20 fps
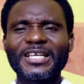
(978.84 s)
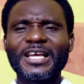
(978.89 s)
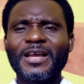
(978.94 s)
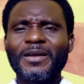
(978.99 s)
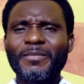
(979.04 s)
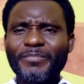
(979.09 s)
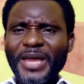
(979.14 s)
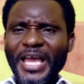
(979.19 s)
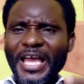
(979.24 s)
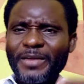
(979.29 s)

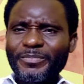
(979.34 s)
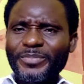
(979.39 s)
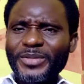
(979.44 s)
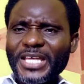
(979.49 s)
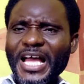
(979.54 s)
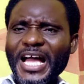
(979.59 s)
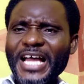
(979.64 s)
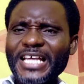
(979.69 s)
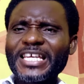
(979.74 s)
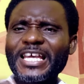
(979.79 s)
baby a
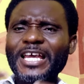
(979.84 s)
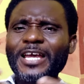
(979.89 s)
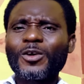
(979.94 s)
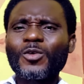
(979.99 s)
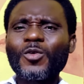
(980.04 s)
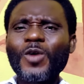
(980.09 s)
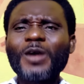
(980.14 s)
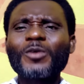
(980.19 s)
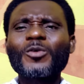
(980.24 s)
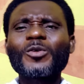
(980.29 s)
ye
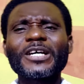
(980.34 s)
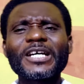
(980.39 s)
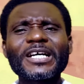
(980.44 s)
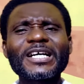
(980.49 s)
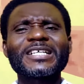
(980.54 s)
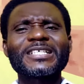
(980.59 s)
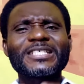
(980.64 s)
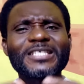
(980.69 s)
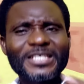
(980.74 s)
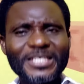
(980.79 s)
kwa koke
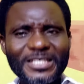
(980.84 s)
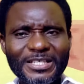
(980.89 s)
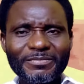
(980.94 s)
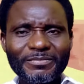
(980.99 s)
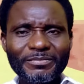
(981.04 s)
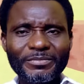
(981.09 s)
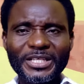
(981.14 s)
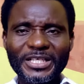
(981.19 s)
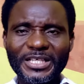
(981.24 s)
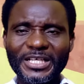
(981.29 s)
kansem bi
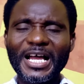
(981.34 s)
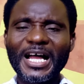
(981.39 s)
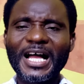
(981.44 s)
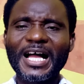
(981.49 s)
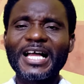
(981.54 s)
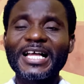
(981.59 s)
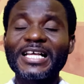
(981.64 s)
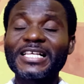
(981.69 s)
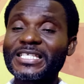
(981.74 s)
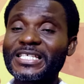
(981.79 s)
nyina
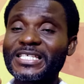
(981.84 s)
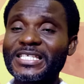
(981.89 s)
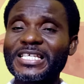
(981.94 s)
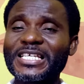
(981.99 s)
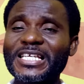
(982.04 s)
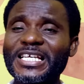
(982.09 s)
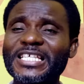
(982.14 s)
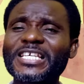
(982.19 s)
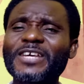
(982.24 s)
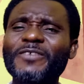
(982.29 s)
esese
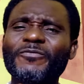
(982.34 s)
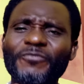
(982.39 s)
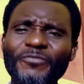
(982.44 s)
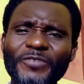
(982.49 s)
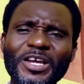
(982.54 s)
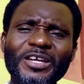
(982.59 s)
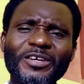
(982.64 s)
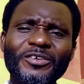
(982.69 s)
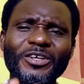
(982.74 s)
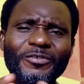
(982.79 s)
ye
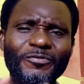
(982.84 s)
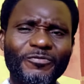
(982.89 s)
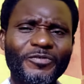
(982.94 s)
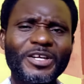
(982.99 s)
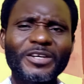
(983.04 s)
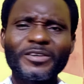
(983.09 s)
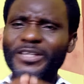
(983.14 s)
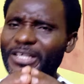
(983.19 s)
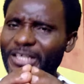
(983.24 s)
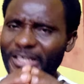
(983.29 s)
very
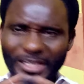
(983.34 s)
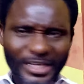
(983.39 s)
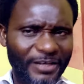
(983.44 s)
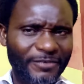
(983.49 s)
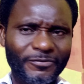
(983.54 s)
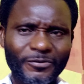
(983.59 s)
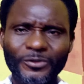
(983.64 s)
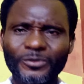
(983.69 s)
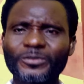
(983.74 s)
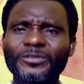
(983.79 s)
very
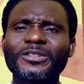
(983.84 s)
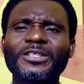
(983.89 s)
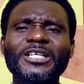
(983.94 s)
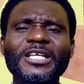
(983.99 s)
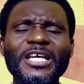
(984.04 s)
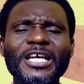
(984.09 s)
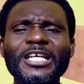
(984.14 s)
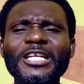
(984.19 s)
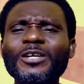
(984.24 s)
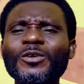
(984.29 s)
careful
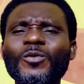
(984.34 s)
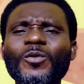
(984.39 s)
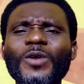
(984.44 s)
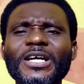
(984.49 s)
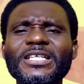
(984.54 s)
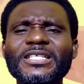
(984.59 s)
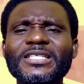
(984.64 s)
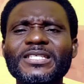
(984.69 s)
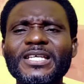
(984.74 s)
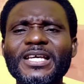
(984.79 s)
eni kwan
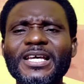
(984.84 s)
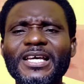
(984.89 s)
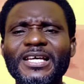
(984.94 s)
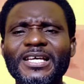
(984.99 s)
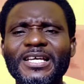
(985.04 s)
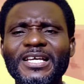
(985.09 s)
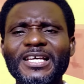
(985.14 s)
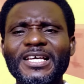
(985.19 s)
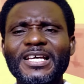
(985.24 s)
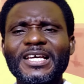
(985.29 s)
se
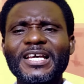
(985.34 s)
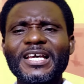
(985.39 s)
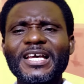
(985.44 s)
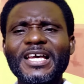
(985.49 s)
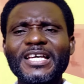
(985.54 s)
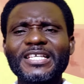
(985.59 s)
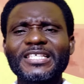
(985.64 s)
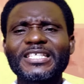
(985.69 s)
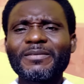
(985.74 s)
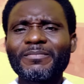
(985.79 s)

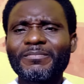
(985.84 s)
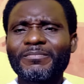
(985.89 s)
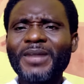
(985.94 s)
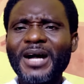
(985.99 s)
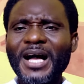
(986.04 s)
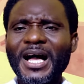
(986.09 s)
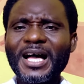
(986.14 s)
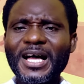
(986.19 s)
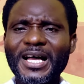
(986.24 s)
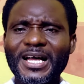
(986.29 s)
ye
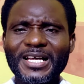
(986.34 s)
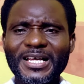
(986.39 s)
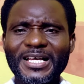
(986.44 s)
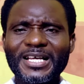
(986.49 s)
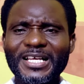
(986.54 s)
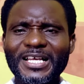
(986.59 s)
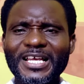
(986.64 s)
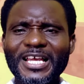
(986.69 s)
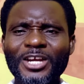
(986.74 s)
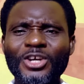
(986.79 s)
ma
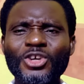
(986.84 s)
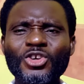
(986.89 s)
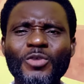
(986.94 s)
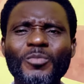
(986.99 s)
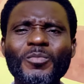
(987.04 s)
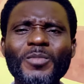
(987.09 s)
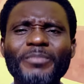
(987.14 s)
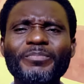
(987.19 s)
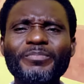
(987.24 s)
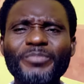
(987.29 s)
enioma
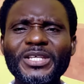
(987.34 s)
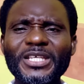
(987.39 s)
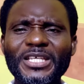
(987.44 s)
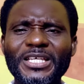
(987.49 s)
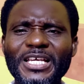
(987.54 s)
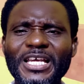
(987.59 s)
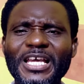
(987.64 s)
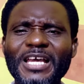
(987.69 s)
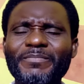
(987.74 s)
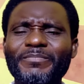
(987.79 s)
bi
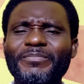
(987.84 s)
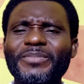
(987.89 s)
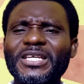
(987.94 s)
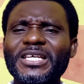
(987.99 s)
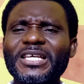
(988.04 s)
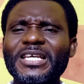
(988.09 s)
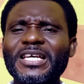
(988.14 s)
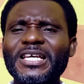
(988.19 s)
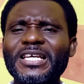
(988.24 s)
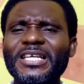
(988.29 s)

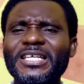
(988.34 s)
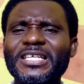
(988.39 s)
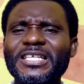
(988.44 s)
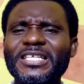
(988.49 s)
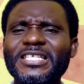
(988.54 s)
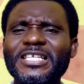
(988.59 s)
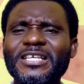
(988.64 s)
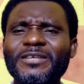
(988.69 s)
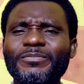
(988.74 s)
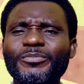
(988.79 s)
ebeye
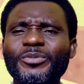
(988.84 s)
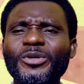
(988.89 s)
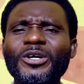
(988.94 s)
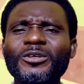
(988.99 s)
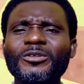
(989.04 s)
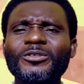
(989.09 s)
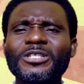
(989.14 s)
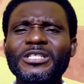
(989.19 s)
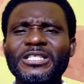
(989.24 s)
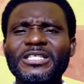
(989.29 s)
ye
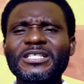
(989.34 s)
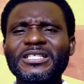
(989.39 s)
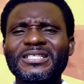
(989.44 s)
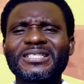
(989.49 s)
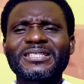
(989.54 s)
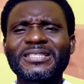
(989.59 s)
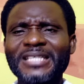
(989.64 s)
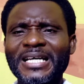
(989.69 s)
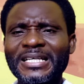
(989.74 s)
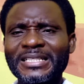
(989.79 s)
priority
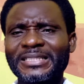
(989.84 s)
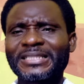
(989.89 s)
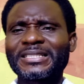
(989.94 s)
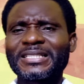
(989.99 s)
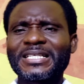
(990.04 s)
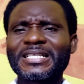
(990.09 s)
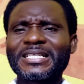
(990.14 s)
done